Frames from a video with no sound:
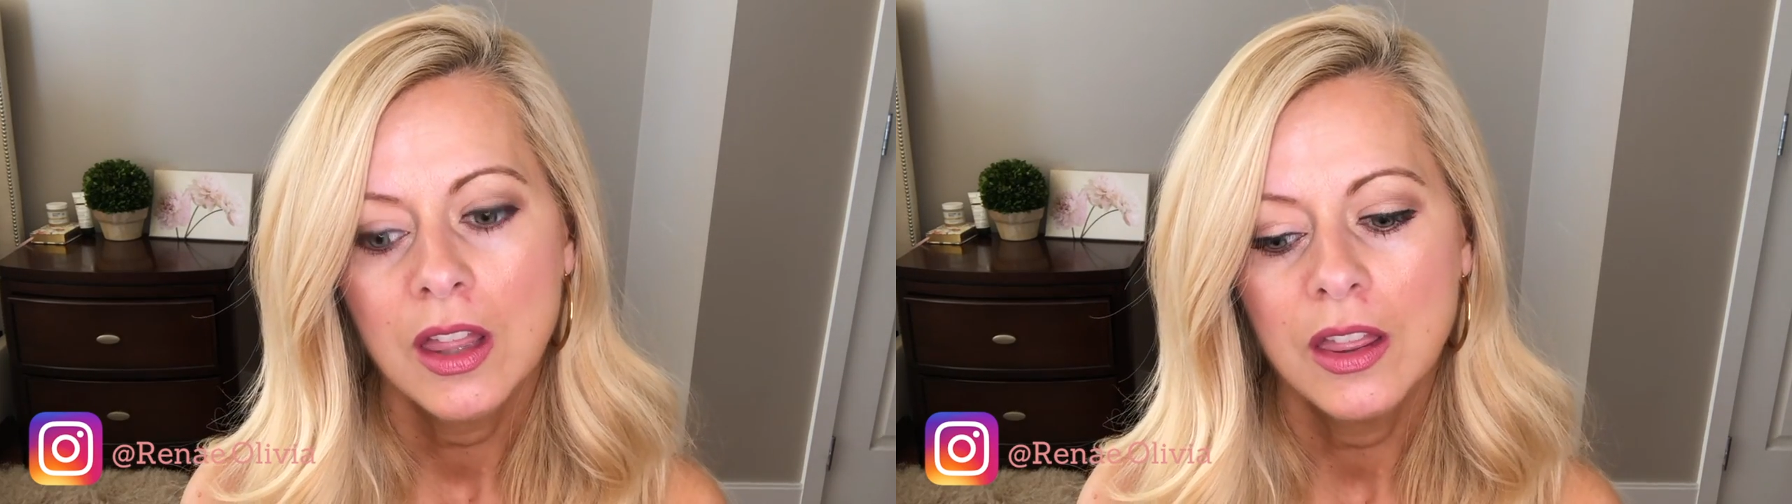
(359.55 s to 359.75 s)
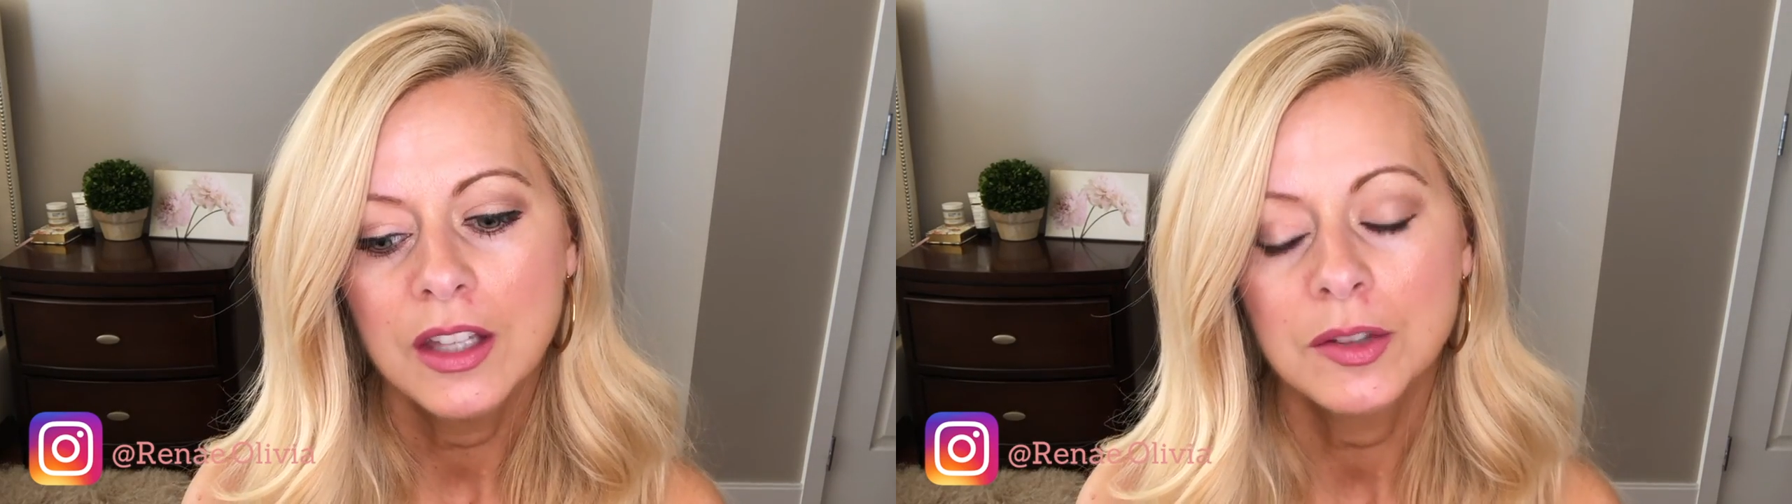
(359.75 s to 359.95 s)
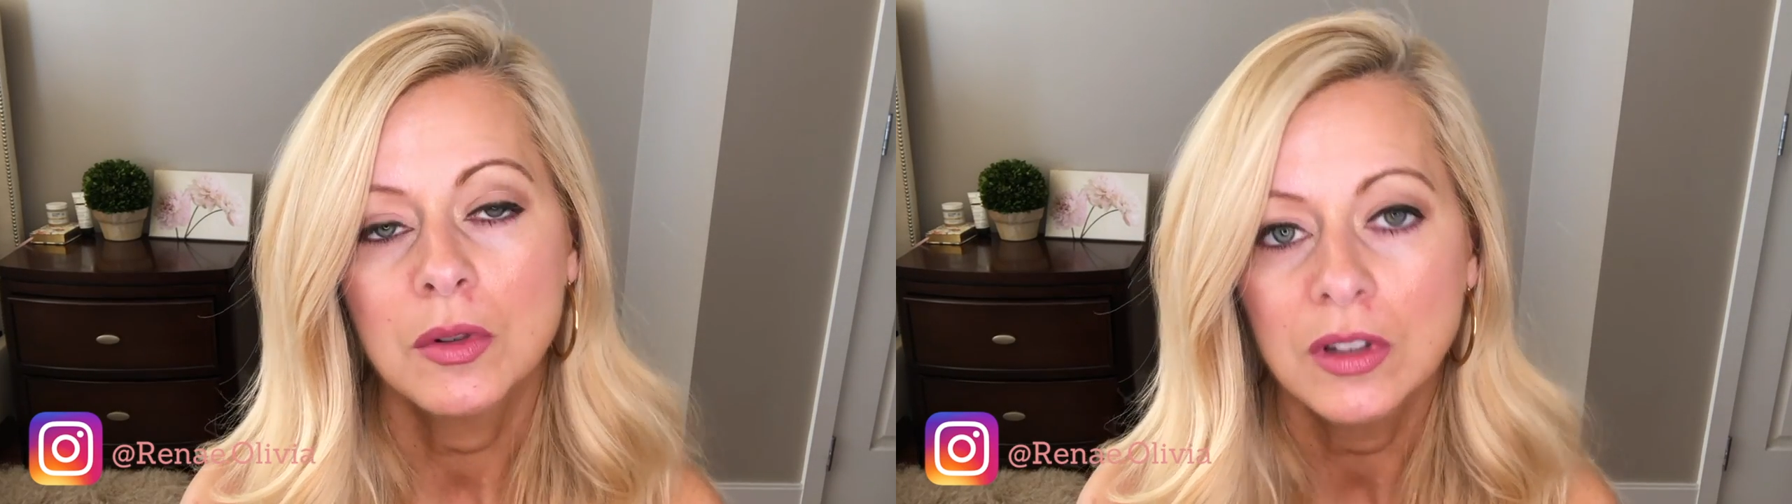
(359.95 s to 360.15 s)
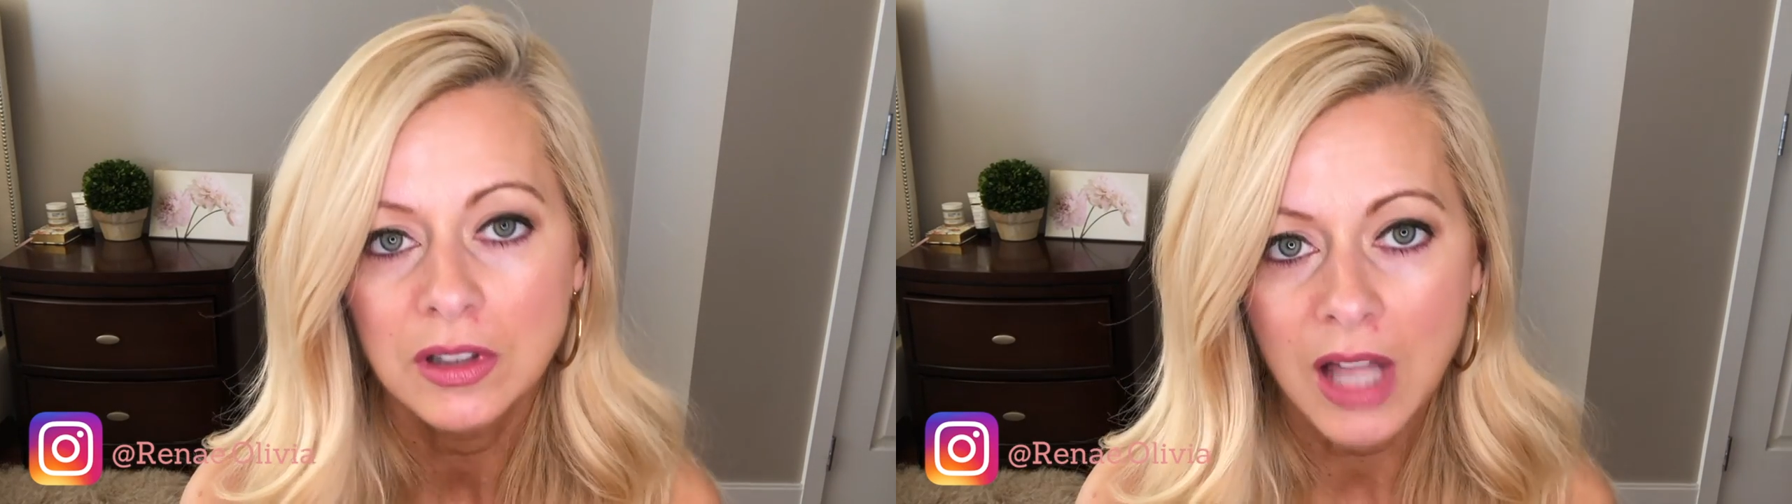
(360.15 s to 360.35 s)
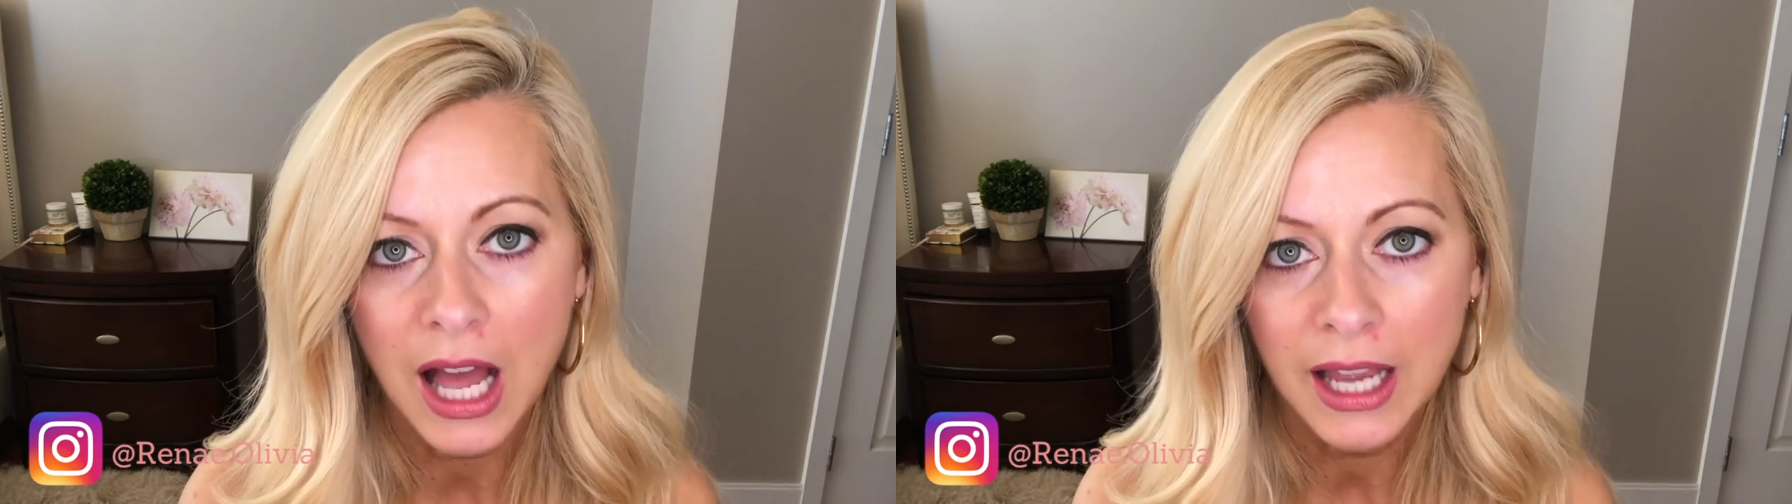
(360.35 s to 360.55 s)
this
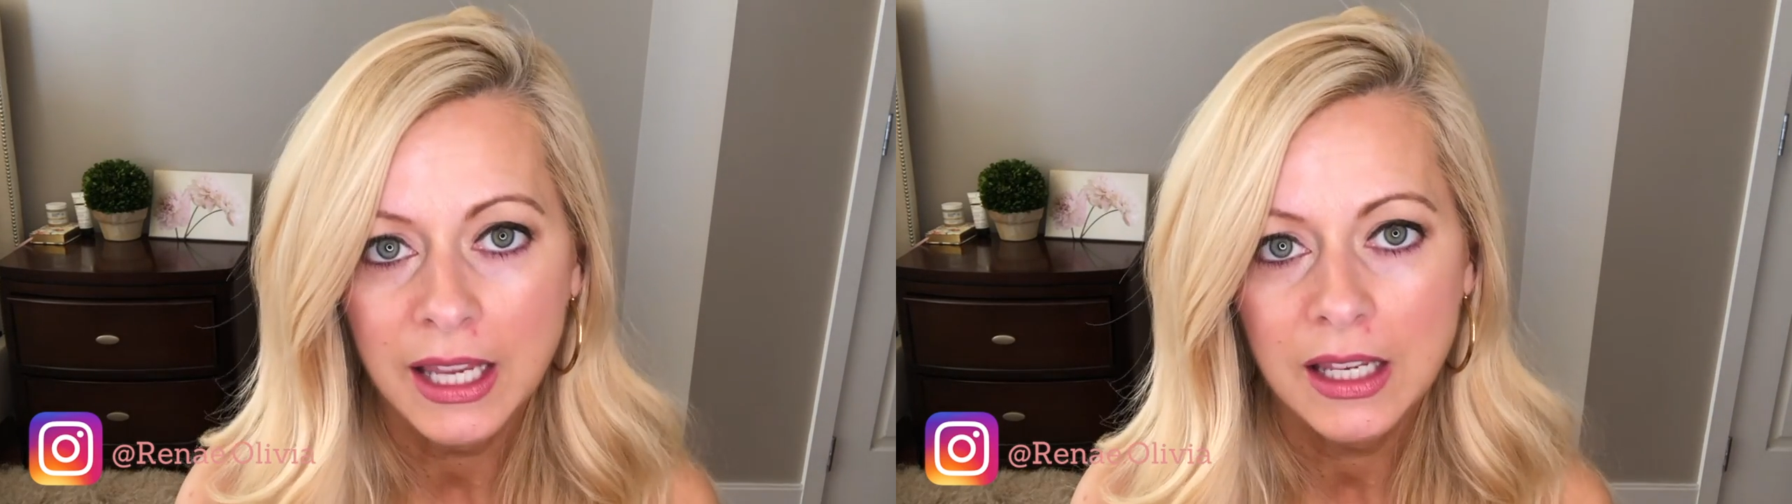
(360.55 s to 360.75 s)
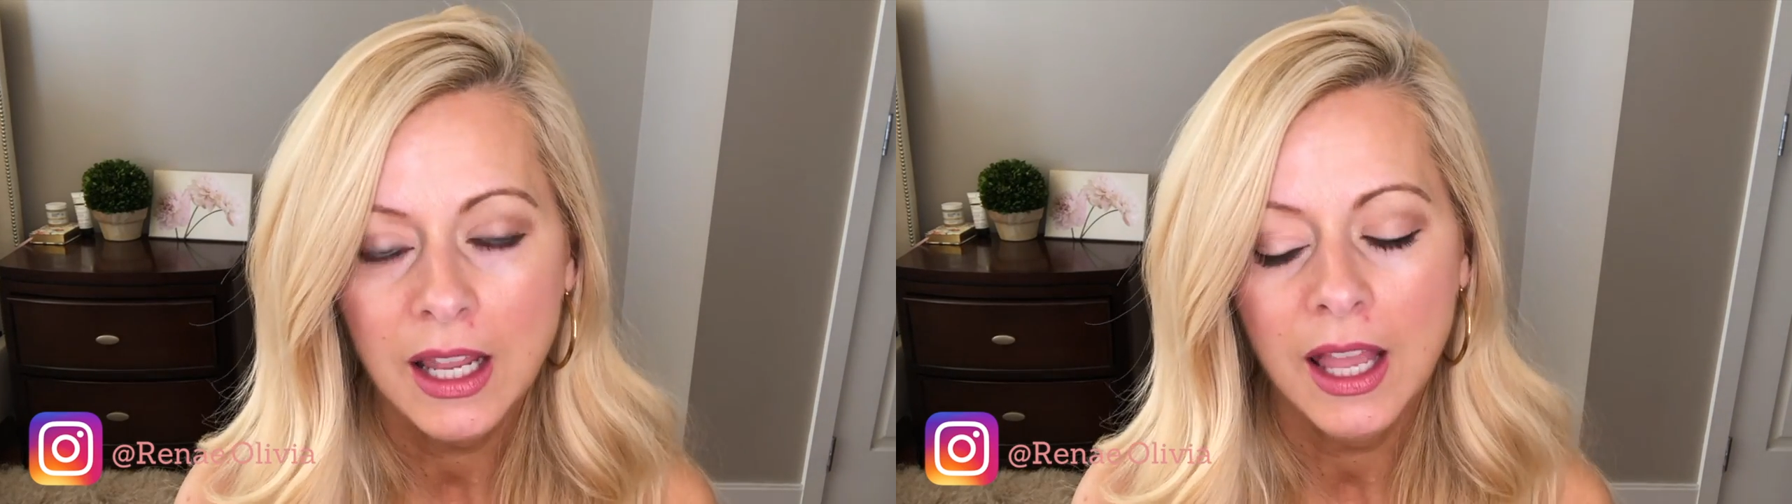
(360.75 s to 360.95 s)
line